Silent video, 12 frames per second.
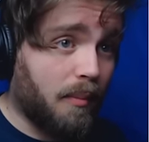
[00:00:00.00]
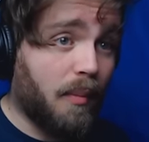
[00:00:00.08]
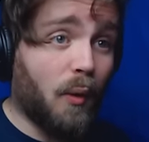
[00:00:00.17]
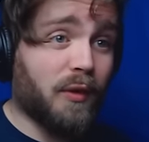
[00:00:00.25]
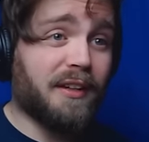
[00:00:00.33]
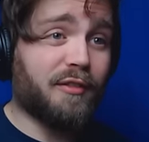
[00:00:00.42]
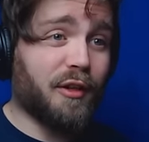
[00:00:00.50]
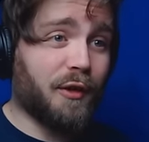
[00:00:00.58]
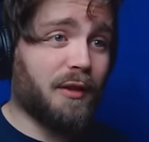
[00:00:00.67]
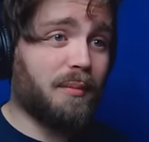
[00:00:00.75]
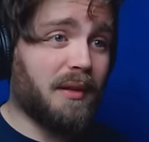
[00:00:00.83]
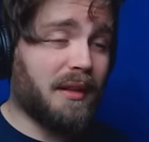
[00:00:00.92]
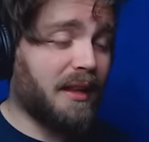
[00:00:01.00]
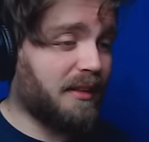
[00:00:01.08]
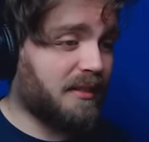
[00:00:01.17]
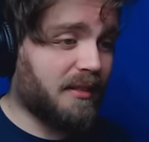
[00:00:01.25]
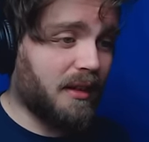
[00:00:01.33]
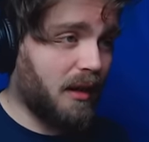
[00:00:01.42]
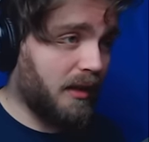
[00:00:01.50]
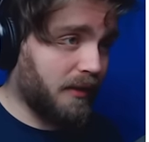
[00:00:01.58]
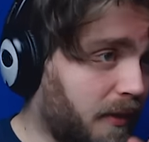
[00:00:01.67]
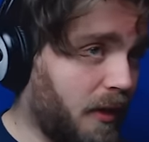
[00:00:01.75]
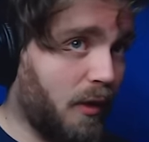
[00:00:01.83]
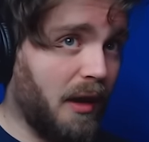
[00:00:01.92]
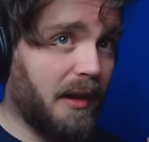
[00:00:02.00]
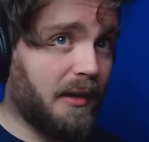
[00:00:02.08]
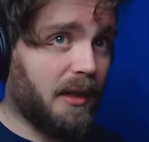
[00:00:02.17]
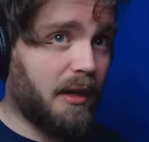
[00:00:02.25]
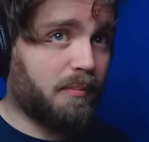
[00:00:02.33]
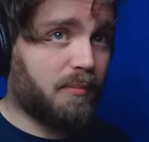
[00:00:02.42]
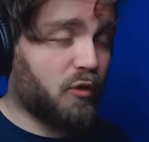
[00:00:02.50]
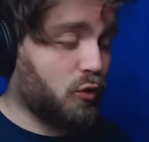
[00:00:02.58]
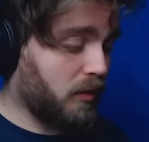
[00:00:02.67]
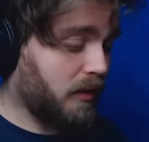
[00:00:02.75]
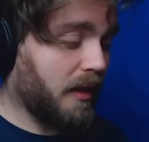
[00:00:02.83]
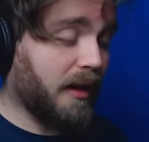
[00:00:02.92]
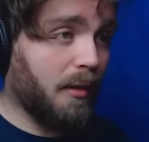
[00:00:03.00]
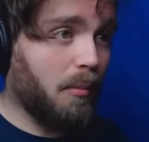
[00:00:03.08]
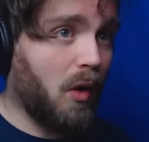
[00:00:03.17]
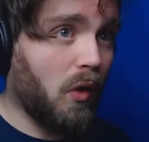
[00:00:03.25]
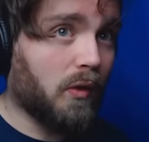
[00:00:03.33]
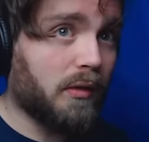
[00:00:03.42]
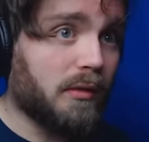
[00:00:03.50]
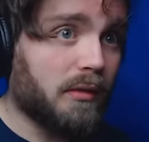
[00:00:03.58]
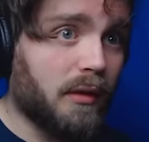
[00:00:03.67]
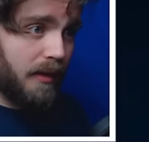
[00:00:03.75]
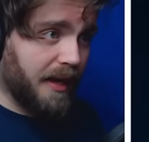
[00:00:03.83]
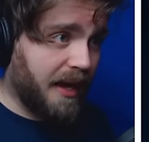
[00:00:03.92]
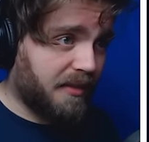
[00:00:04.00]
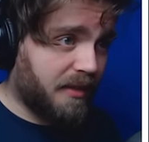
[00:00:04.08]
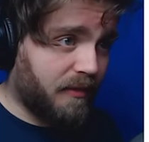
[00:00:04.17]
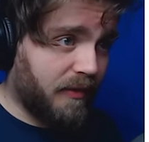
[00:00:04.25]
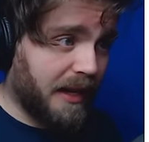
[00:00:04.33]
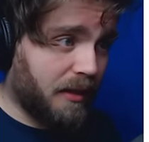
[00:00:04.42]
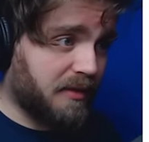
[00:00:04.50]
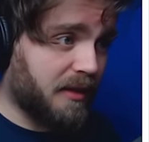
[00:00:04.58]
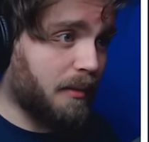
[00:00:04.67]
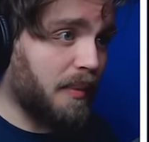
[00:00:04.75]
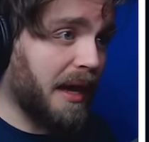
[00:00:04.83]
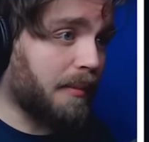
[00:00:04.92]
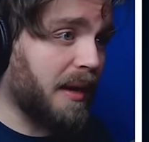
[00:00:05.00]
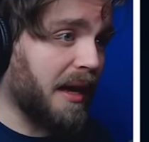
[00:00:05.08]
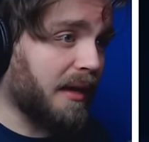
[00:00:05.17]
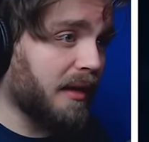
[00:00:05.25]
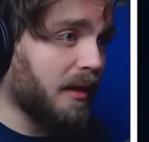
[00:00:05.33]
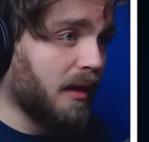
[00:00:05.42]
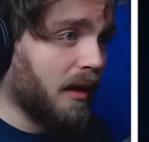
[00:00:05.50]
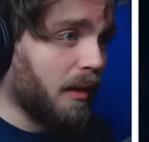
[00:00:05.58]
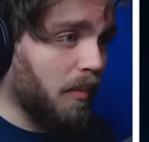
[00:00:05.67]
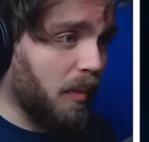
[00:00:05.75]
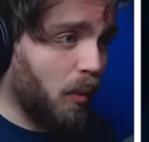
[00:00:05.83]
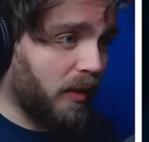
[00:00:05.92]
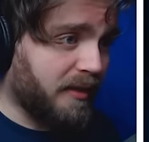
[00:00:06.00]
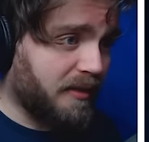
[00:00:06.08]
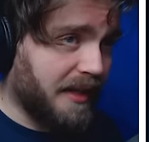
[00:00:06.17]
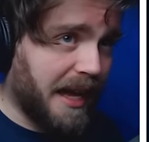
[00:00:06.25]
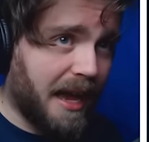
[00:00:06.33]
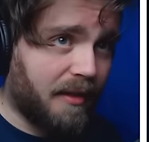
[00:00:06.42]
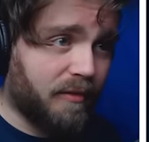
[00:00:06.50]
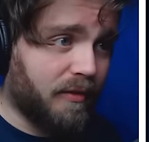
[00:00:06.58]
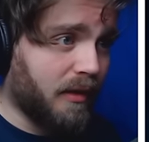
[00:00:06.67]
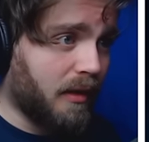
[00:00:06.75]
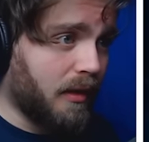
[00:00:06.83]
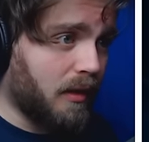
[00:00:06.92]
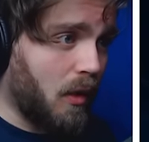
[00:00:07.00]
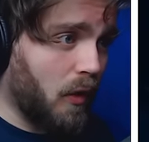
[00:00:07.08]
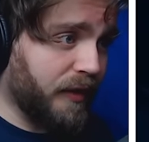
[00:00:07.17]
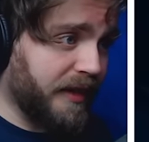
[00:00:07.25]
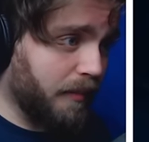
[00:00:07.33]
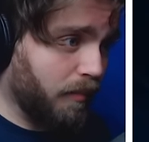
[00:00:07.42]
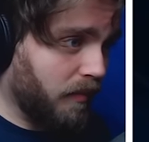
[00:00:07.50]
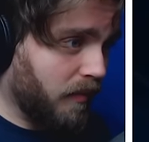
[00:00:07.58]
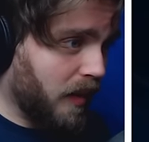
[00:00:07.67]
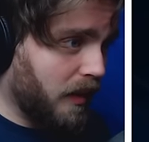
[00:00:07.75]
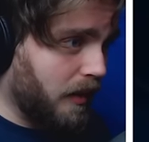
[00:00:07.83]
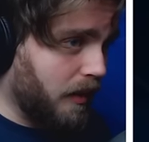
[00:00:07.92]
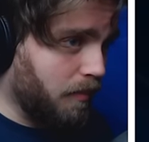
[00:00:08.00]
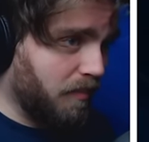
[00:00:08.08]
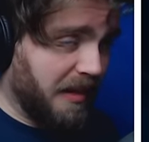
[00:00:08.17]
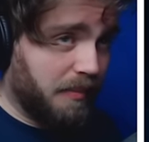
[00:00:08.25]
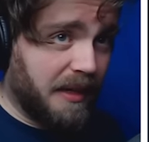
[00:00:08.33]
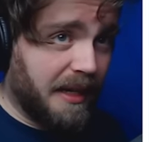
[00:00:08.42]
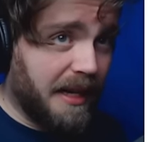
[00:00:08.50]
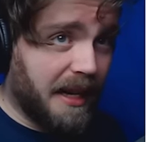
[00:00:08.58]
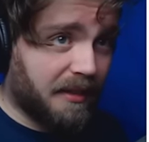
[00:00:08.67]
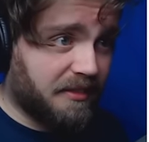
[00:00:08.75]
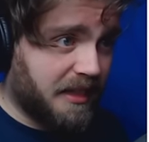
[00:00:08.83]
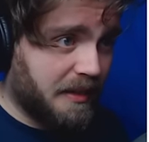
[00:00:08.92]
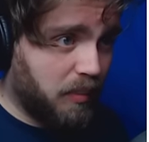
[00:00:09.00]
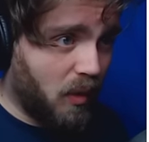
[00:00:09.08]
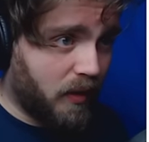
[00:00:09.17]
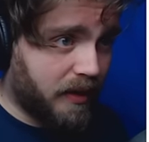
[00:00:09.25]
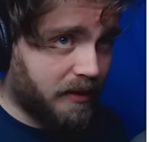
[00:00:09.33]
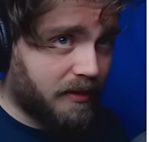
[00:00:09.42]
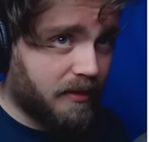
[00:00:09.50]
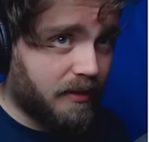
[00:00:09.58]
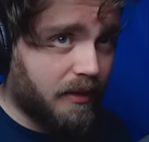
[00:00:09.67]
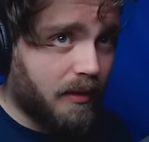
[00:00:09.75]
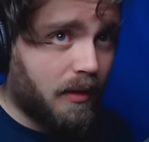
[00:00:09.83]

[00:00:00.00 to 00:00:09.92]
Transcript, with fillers: A moldy granola bar, I draw the line at mold. He has nothing else in the backpack, but what does he have on him? Maybe he has deep pockets.